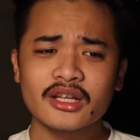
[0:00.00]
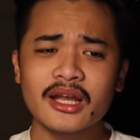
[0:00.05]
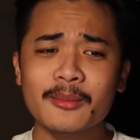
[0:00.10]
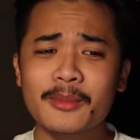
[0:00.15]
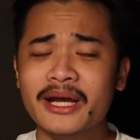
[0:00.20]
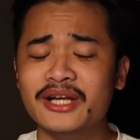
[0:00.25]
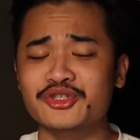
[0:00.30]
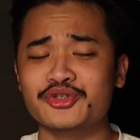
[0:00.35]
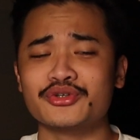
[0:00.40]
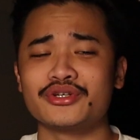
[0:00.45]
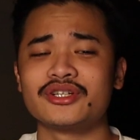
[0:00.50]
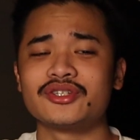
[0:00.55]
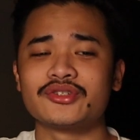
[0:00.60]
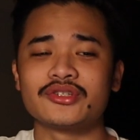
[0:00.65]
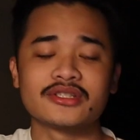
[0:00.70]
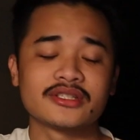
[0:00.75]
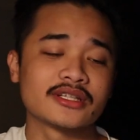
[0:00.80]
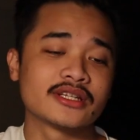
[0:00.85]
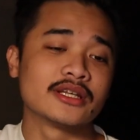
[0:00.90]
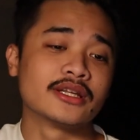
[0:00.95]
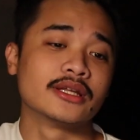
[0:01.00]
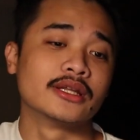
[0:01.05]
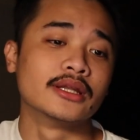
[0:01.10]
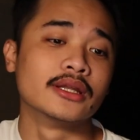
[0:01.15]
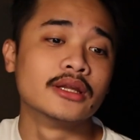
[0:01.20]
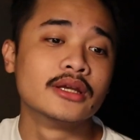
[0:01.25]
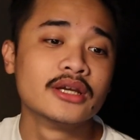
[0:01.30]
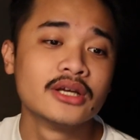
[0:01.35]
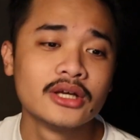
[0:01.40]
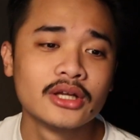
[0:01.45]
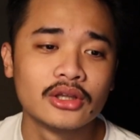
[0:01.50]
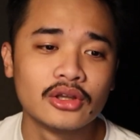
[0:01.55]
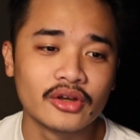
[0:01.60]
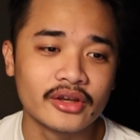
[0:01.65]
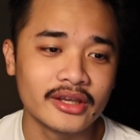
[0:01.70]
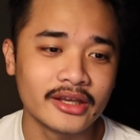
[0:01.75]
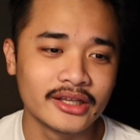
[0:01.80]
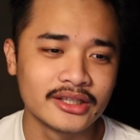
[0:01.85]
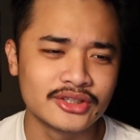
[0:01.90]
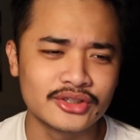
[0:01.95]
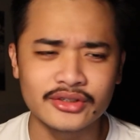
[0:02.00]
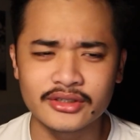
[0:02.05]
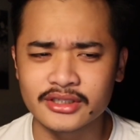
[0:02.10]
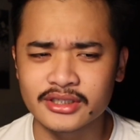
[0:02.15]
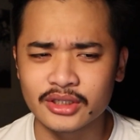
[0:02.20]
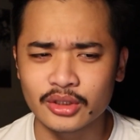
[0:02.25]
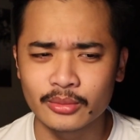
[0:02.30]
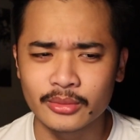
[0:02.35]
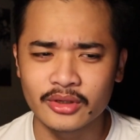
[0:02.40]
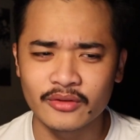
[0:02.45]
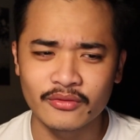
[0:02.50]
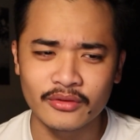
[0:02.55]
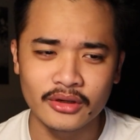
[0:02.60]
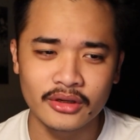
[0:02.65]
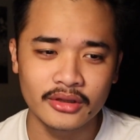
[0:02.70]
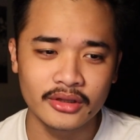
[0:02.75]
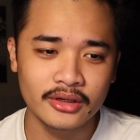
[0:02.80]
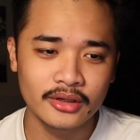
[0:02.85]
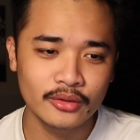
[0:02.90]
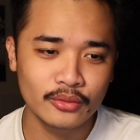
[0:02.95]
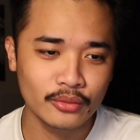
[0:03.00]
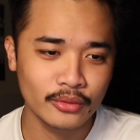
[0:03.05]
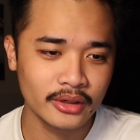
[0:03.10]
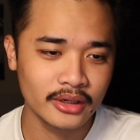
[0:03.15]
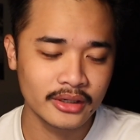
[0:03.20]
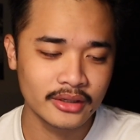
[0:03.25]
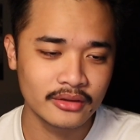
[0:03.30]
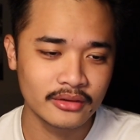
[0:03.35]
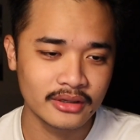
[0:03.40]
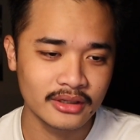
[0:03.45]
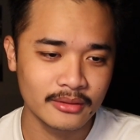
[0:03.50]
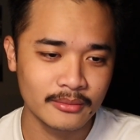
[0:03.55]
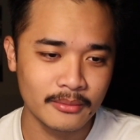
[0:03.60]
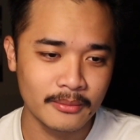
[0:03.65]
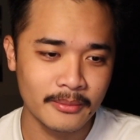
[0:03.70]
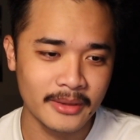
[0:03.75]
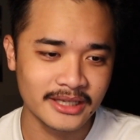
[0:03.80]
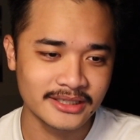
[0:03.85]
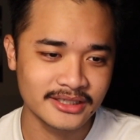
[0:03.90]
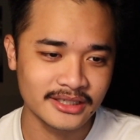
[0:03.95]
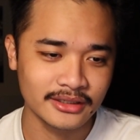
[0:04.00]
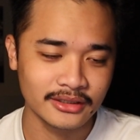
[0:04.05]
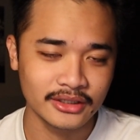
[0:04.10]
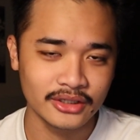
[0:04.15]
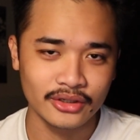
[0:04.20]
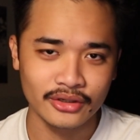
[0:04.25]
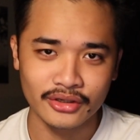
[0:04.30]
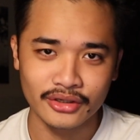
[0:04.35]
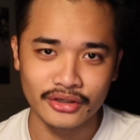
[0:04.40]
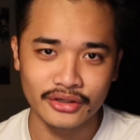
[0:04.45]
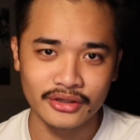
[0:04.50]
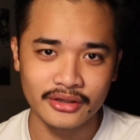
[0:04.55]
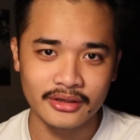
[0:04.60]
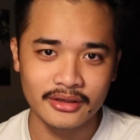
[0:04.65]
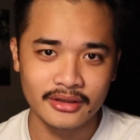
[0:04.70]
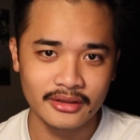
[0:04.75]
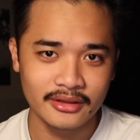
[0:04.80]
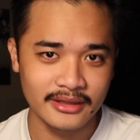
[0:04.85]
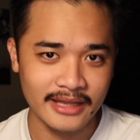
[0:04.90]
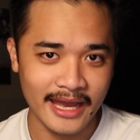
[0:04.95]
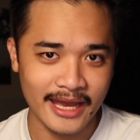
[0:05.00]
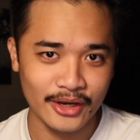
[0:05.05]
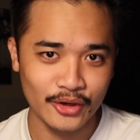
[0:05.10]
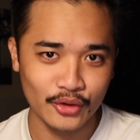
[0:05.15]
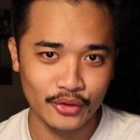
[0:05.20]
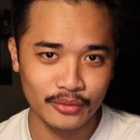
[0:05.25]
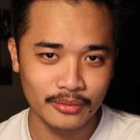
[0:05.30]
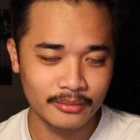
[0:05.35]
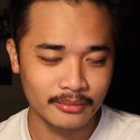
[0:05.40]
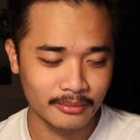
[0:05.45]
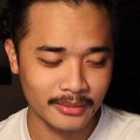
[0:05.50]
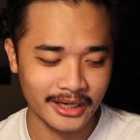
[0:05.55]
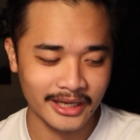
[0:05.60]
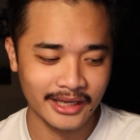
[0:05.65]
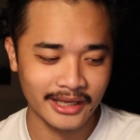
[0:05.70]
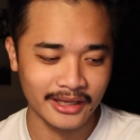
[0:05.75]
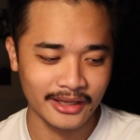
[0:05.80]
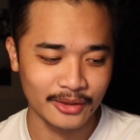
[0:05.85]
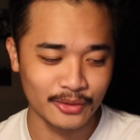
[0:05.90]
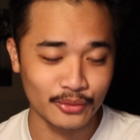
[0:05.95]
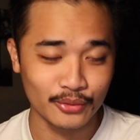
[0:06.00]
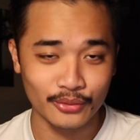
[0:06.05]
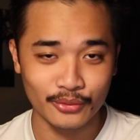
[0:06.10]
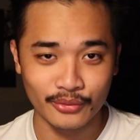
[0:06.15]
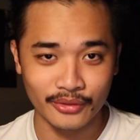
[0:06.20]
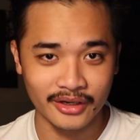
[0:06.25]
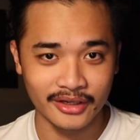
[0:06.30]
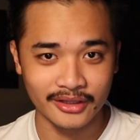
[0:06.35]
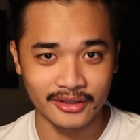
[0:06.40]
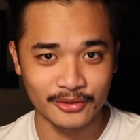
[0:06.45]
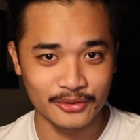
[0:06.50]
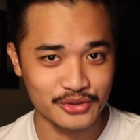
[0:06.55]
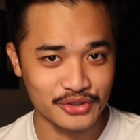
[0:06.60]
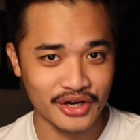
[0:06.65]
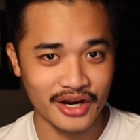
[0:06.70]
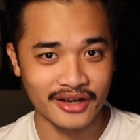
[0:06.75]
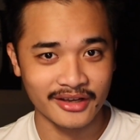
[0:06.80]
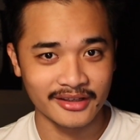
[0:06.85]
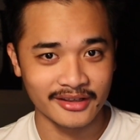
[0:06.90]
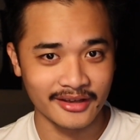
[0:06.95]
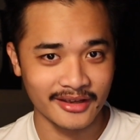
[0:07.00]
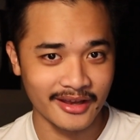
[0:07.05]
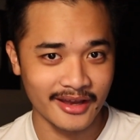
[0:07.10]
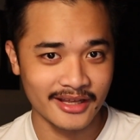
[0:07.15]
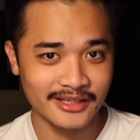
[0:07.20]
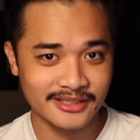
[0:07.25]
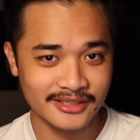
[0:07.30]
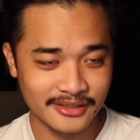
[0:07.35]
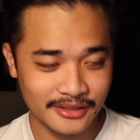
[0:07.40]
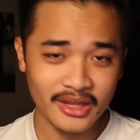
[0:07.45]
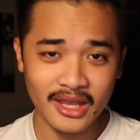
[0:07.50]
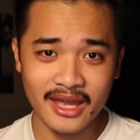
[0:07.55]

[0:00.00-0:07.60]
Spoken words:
I'm actually interested in looking into this a little bit further, where you can basically earn Nano by running or jogging, I guess.